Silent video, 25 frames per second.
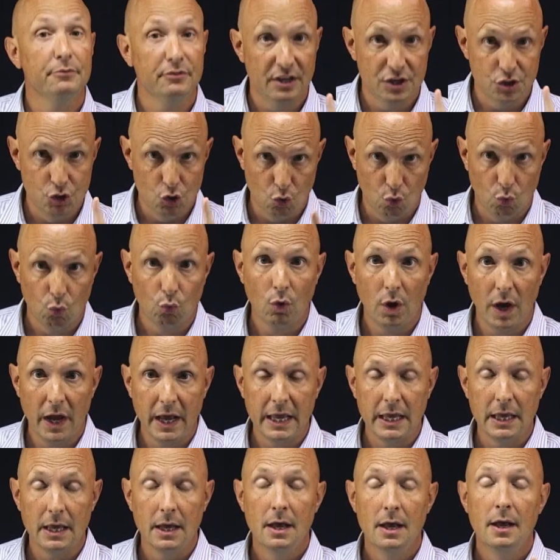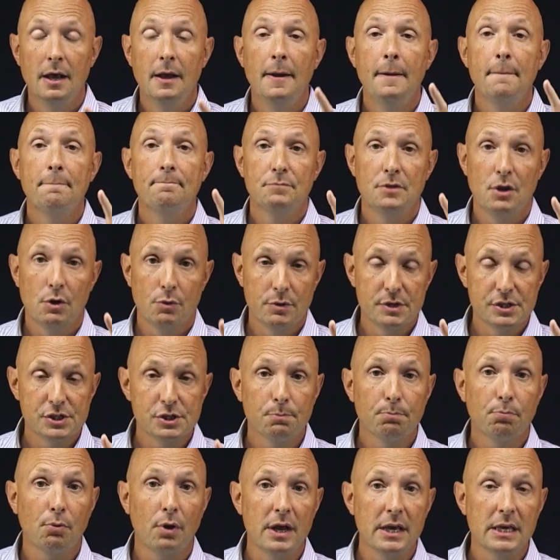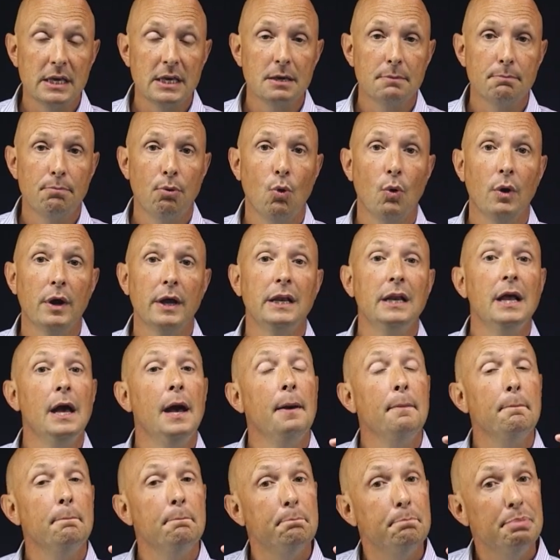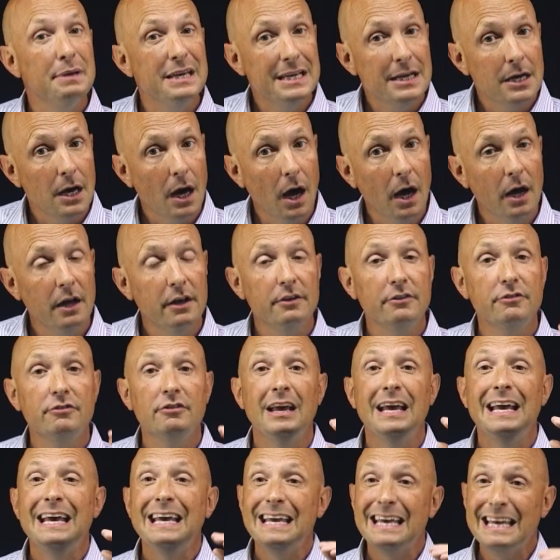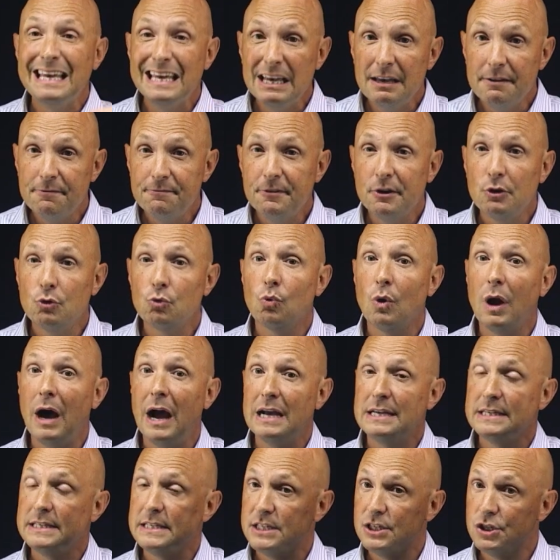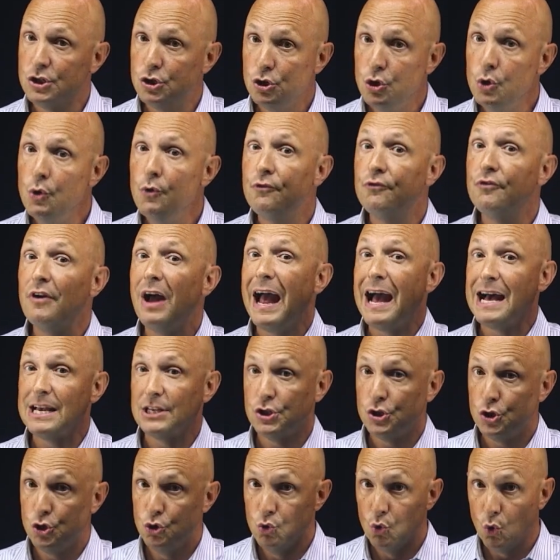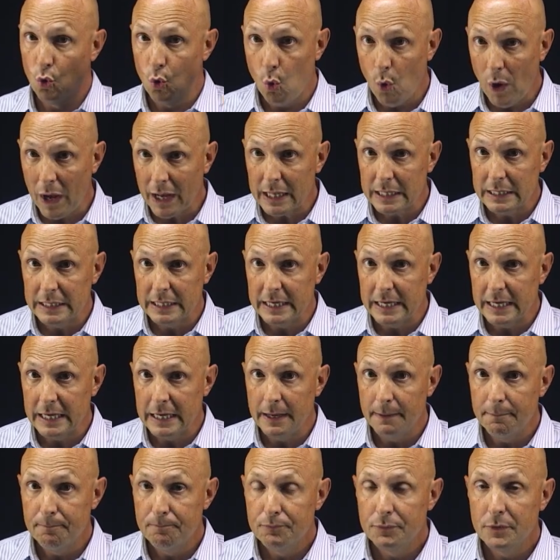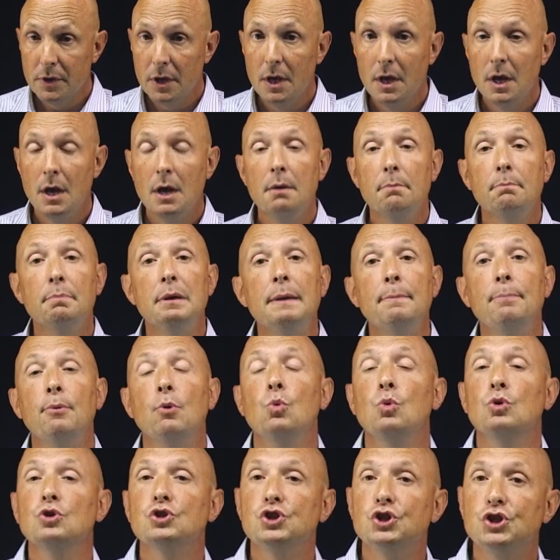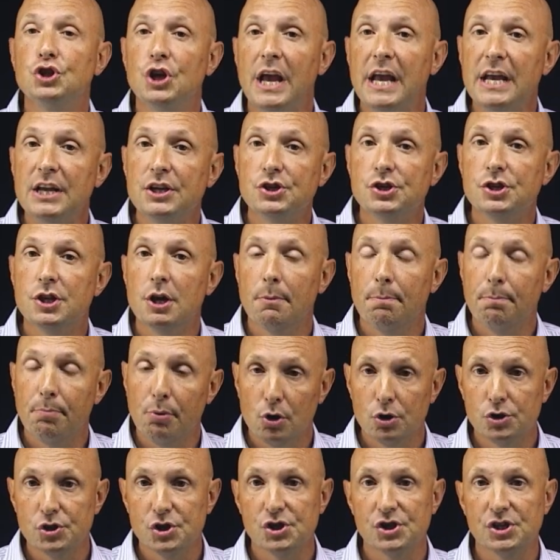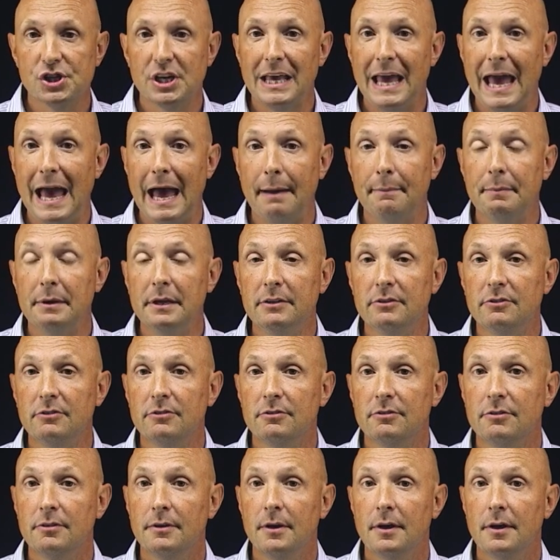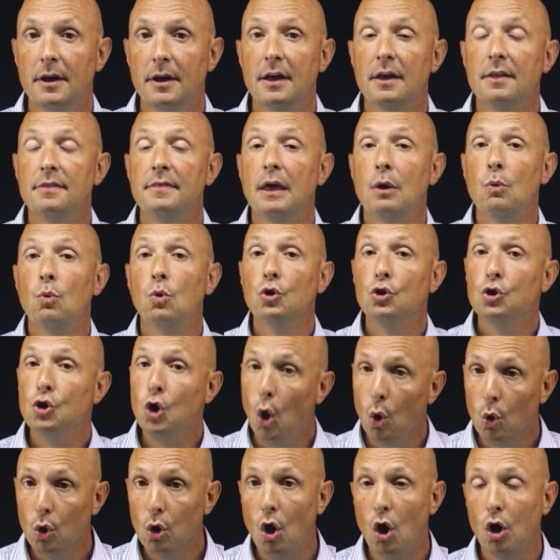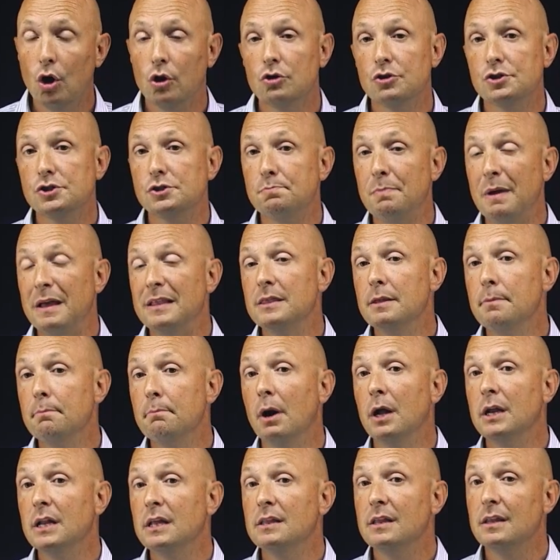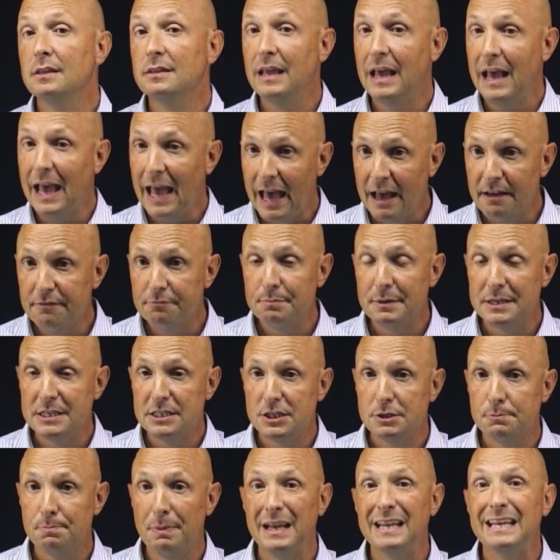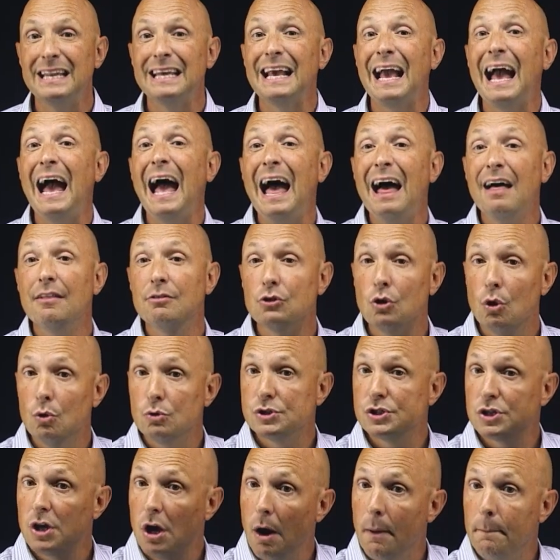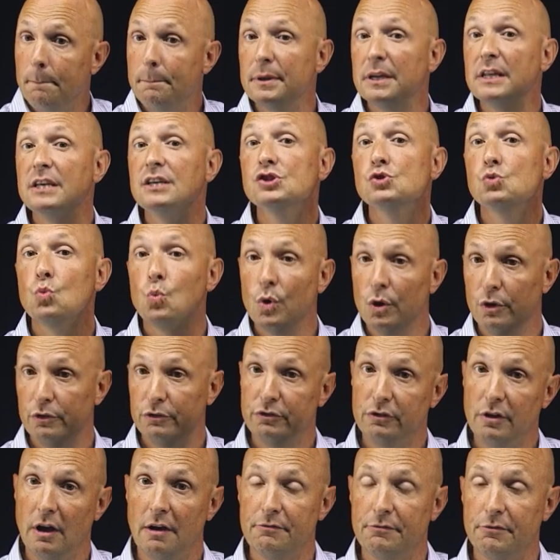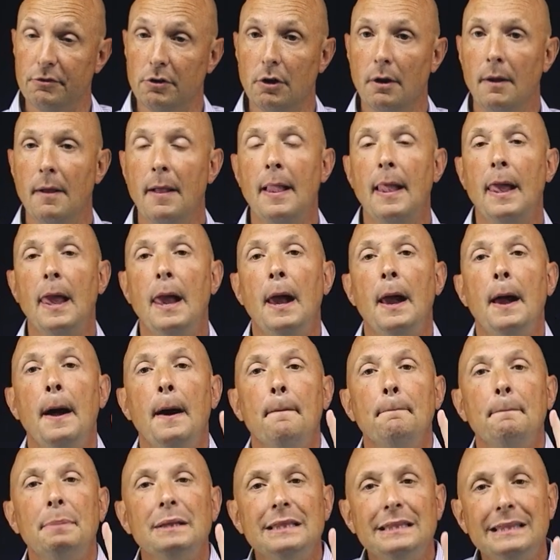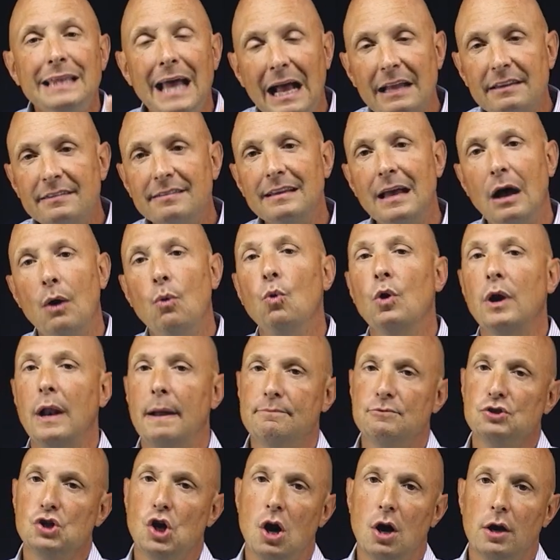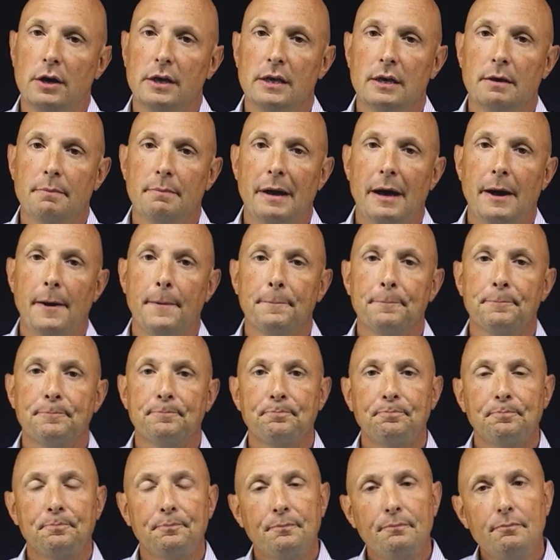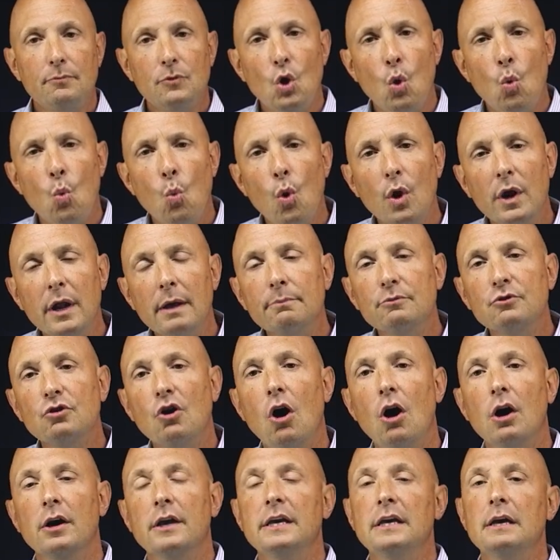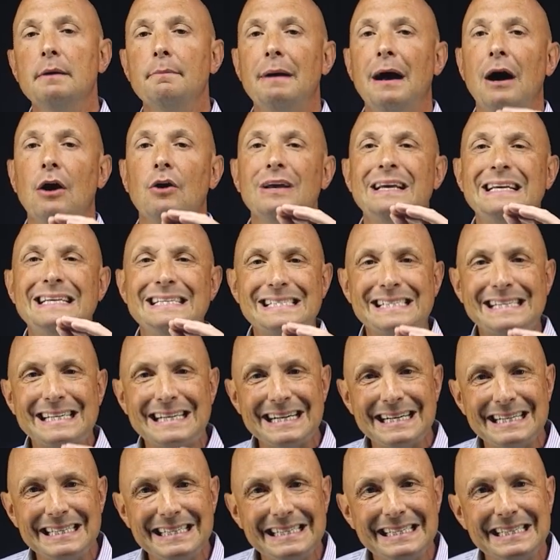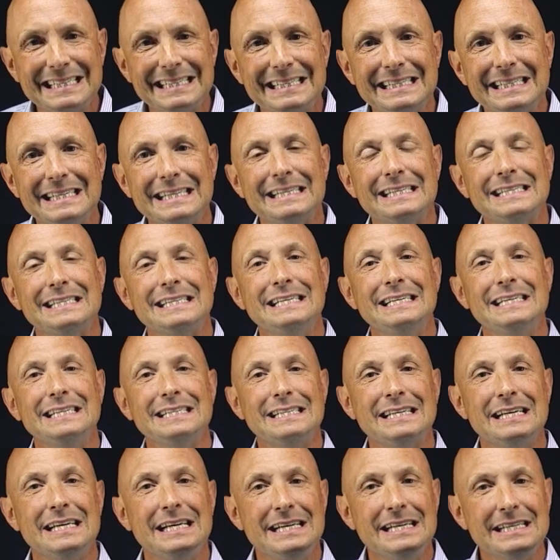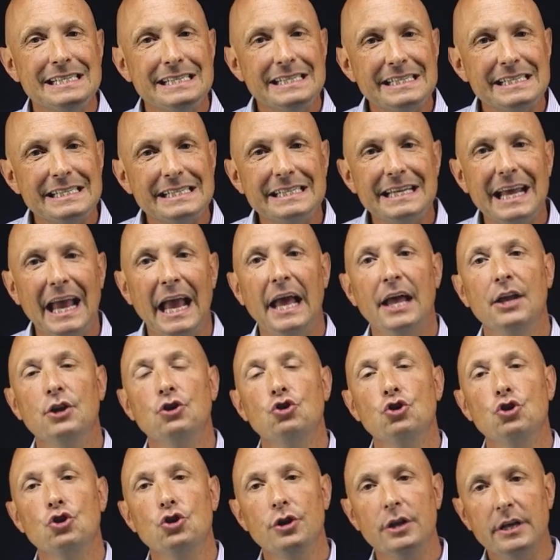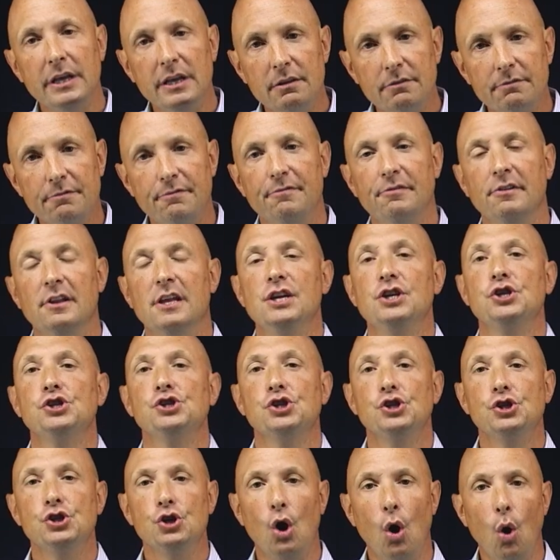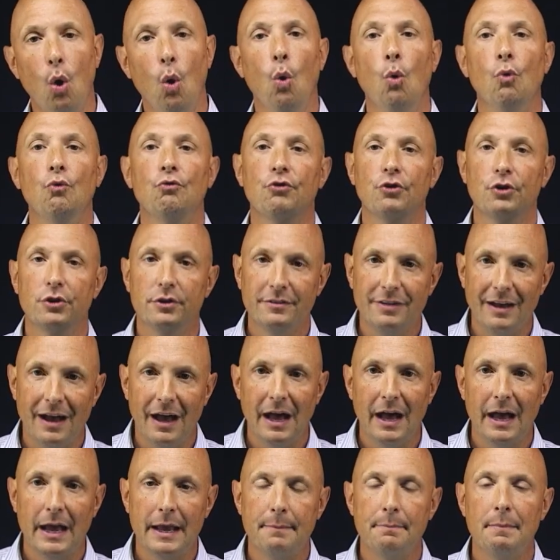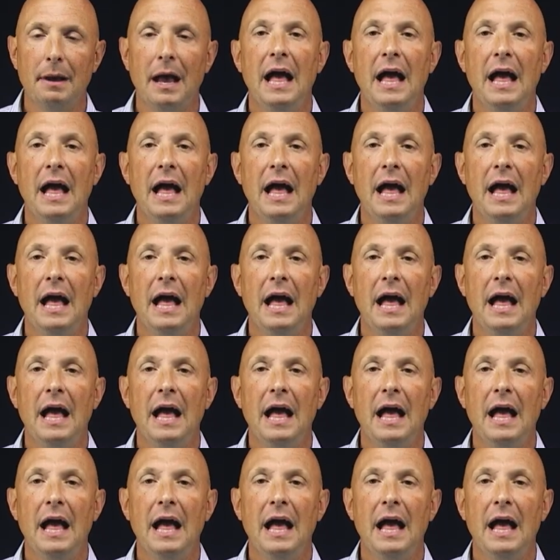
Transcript: And you're right. There is a breaking point, because if it rises too fast, too quickly, people will change their purchasing habits. They will no longer spend the money that they have been spending, and those companies will suffer. But that's not what I'm talking about. What I'm talking about is consistent standard inflation over time.